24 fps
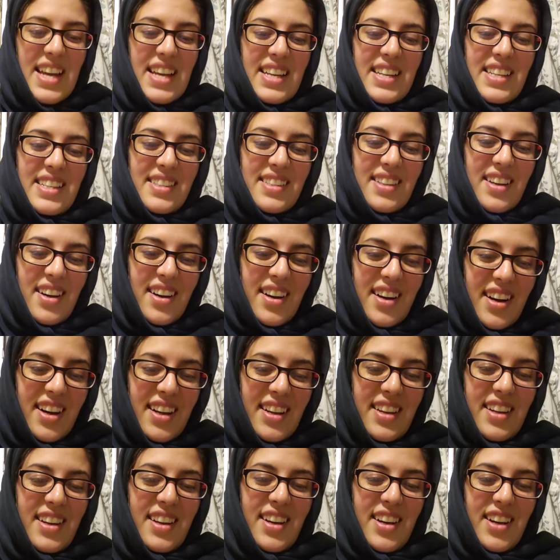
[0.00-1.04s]
is
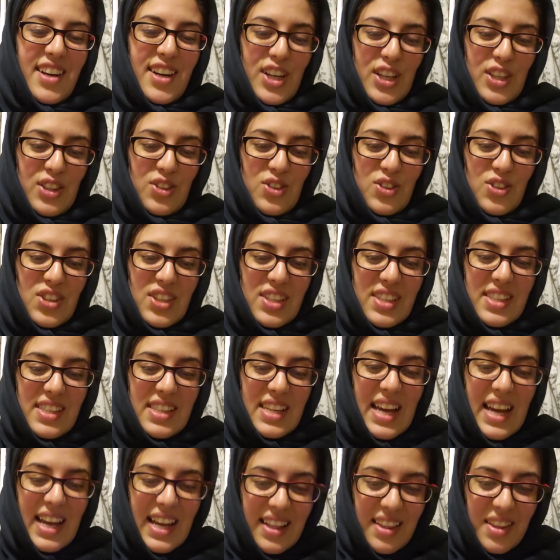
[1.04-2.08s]

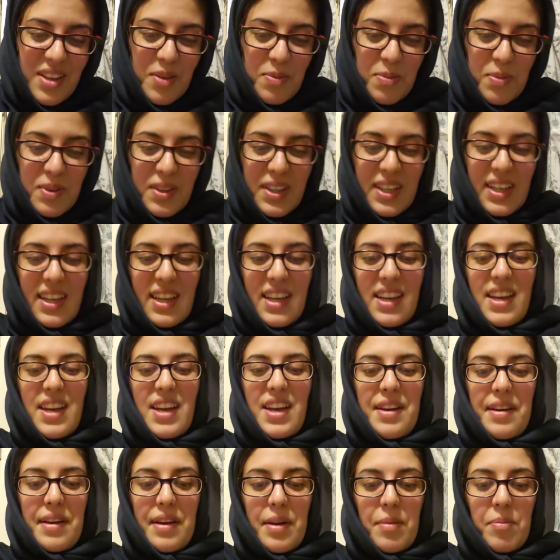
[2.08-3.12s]
ununderstandably
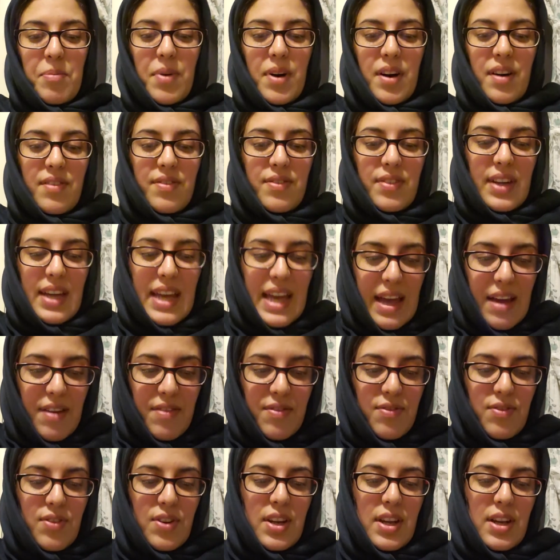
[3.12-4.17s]
above
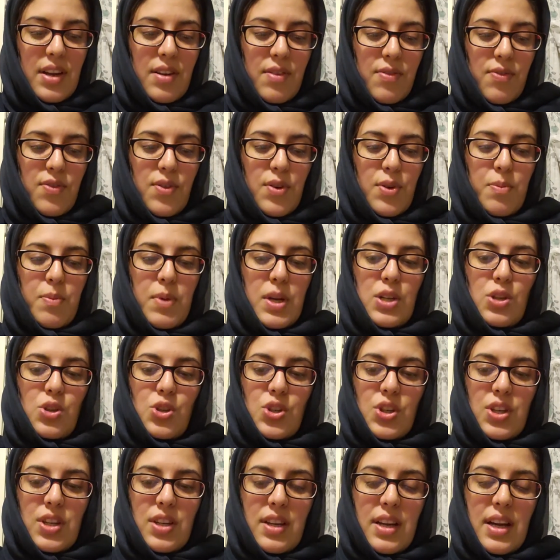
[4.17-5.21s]
every
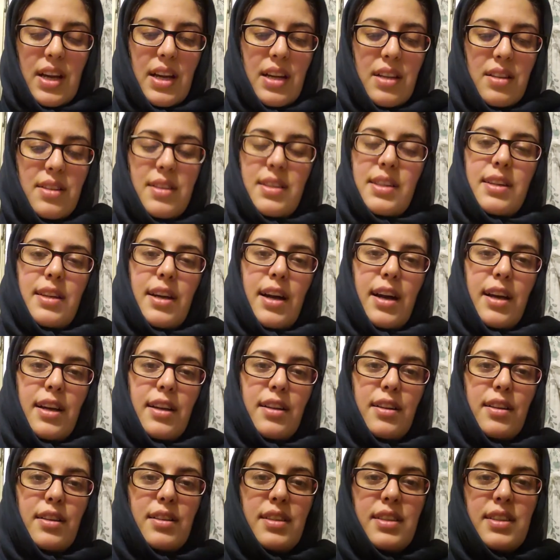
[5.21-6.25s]
affirmation and
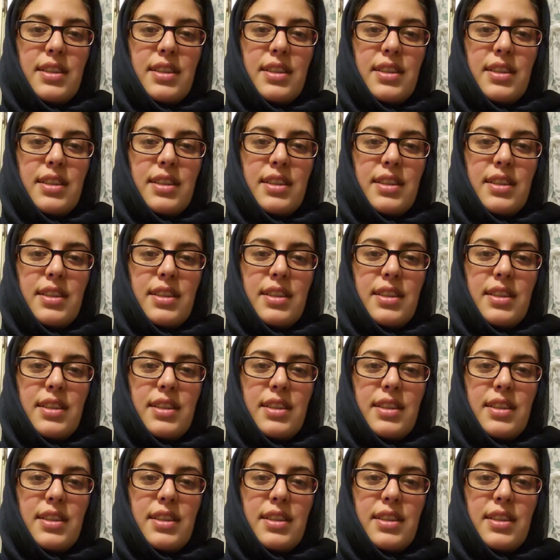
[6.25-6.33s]
denial.